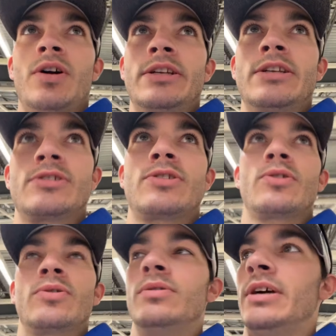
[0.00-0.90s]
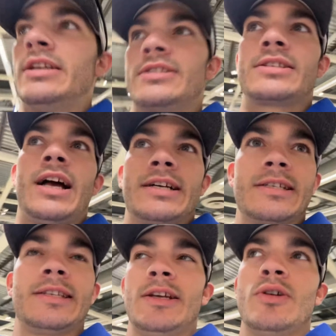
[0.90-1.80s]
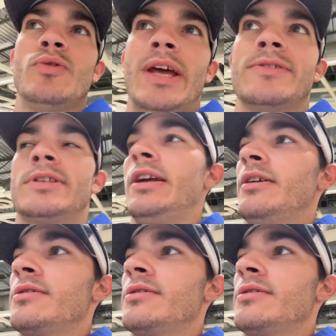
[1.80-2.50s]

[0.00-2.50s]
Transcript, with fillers: Uh, 50 bucks. Now we're talking,